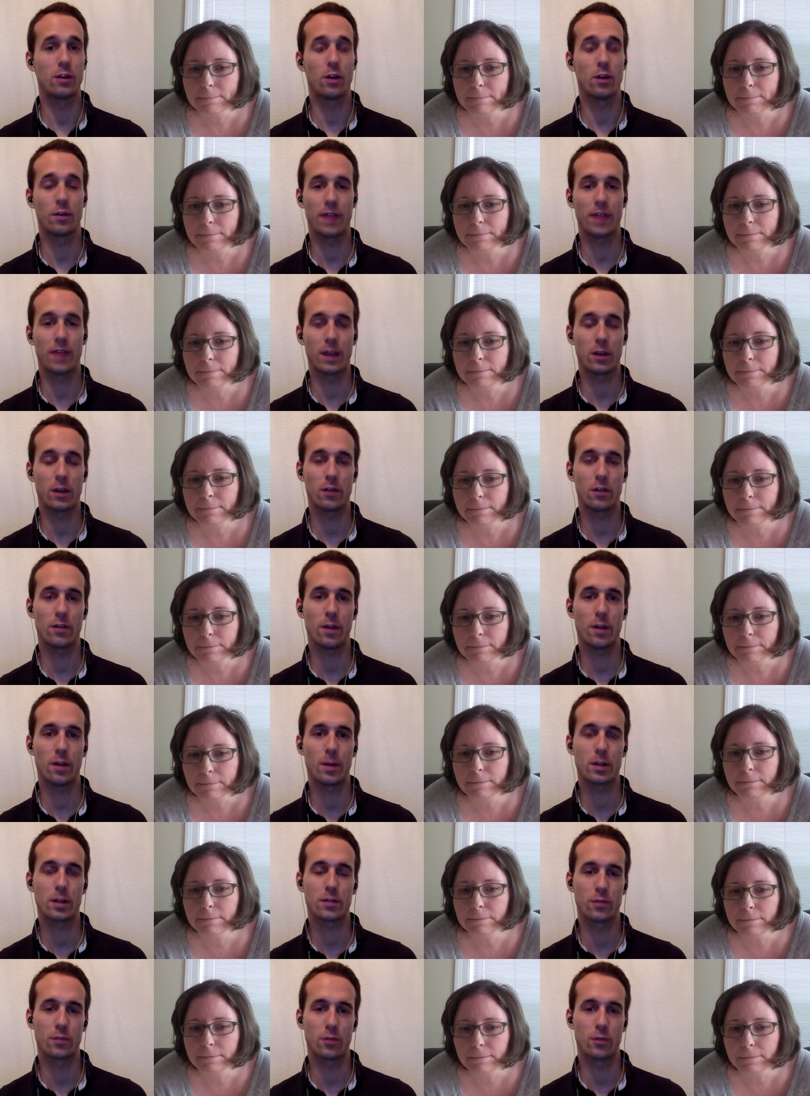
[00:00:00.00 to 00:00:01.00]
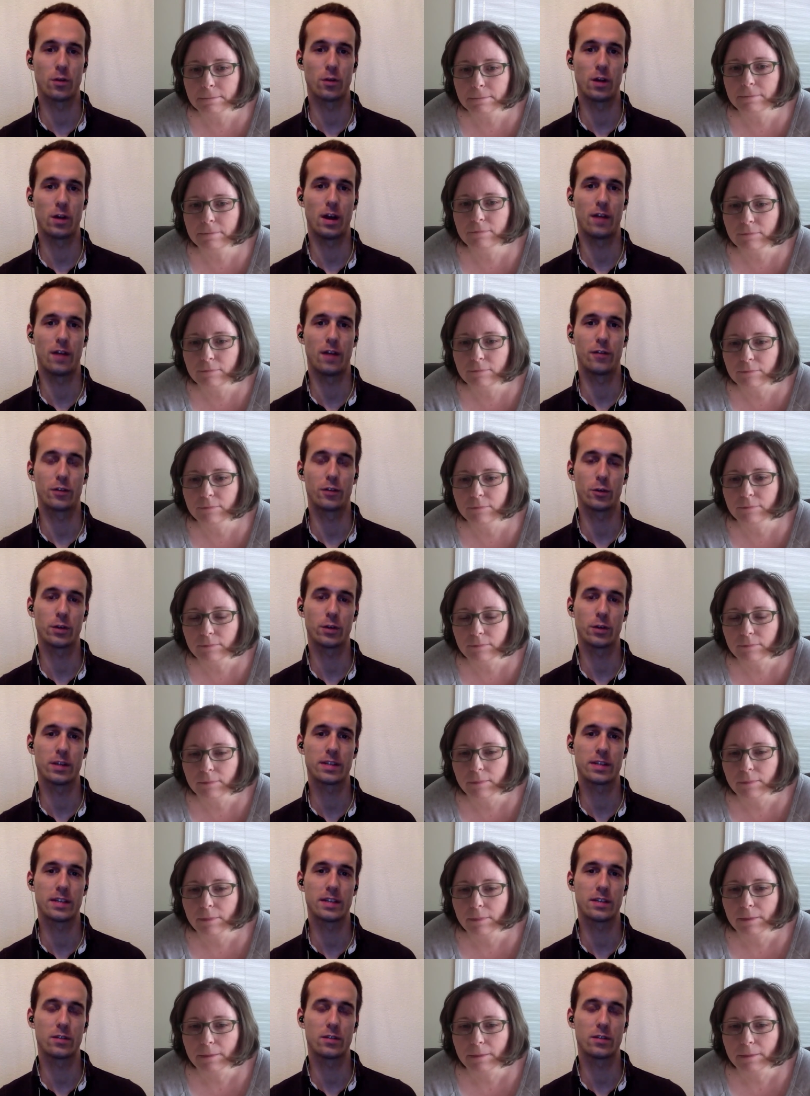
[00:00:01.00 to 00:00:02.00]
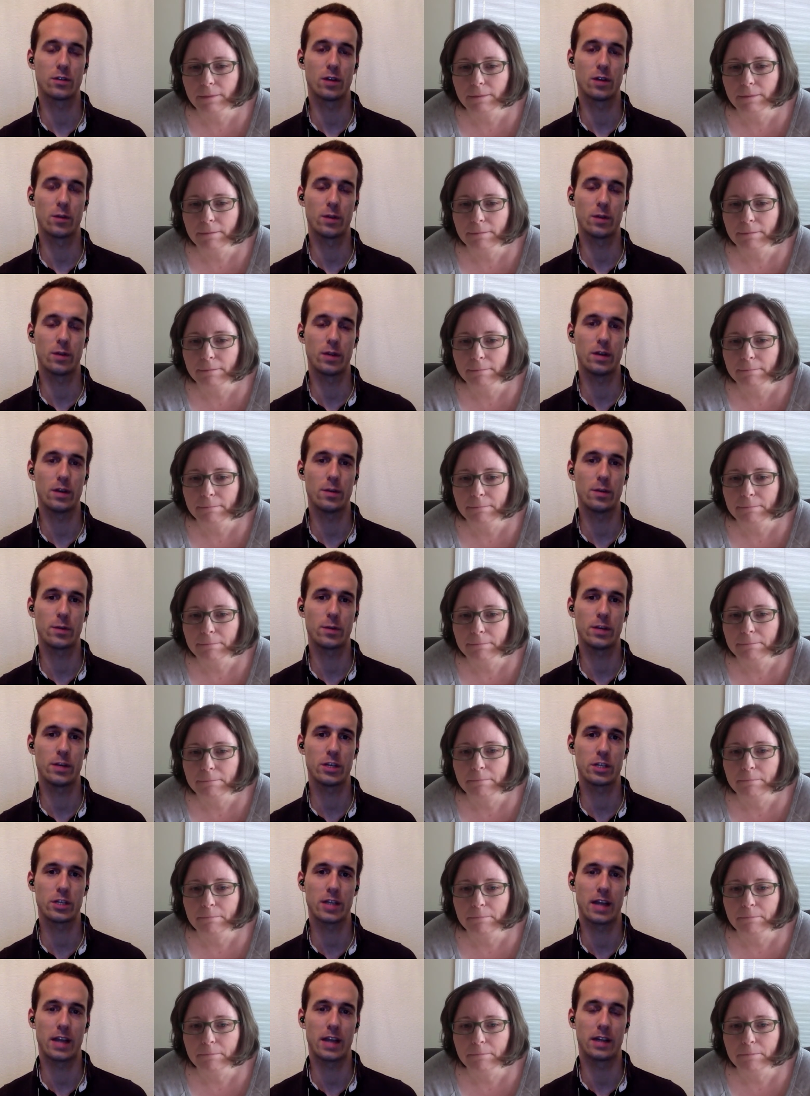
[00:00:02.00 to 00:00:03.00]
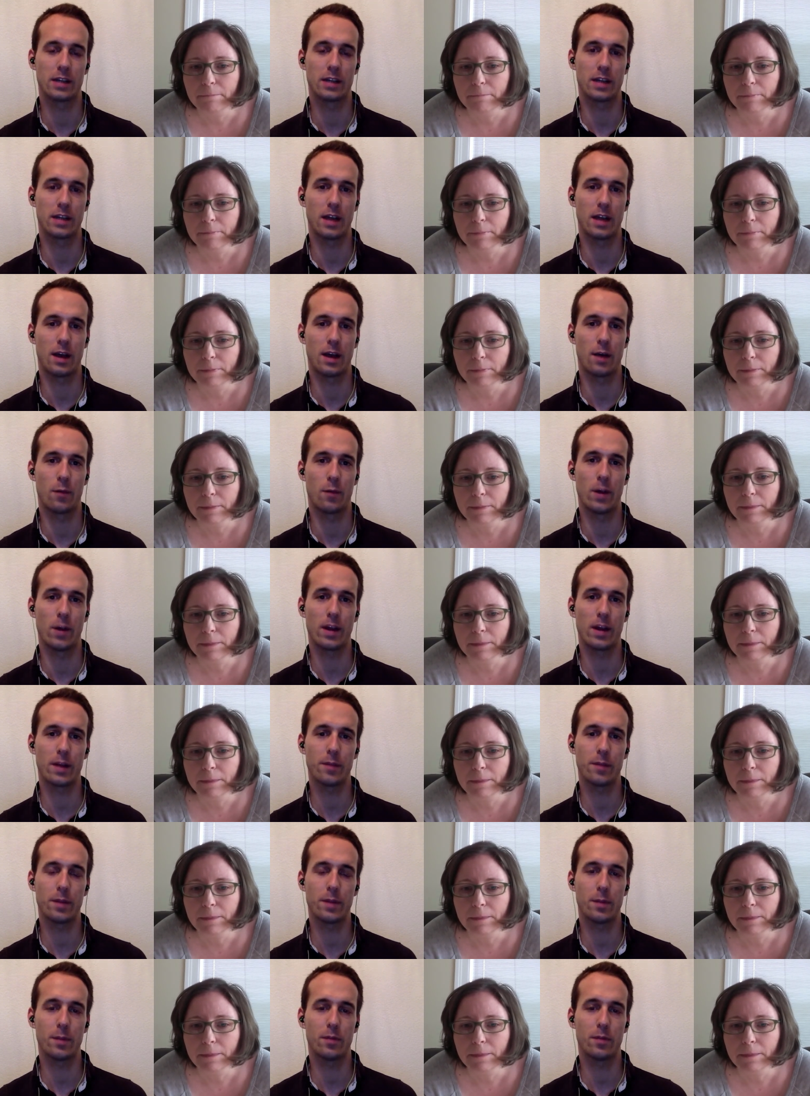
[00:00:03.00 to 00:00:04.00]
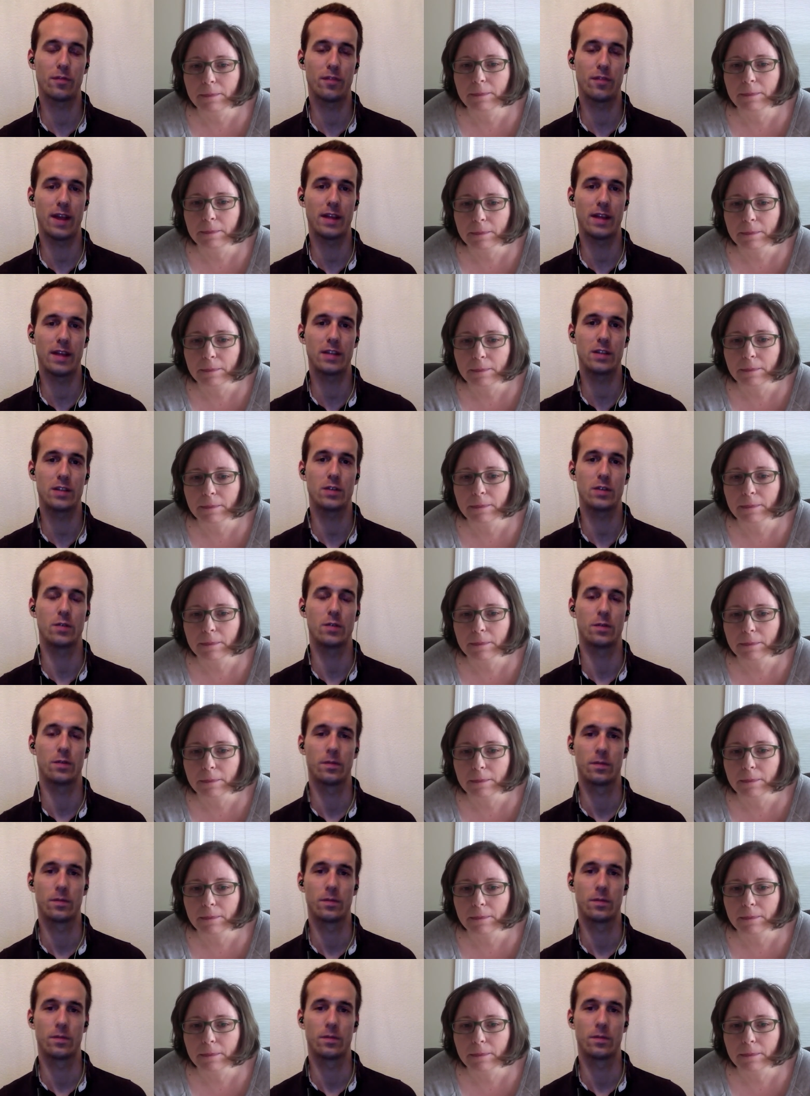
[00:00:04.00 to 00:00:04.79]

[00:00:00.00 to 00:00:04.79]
Speaker 1: know, thank you very much for, uh, for doing this interview. I really appreciate it. Um, where can people find you?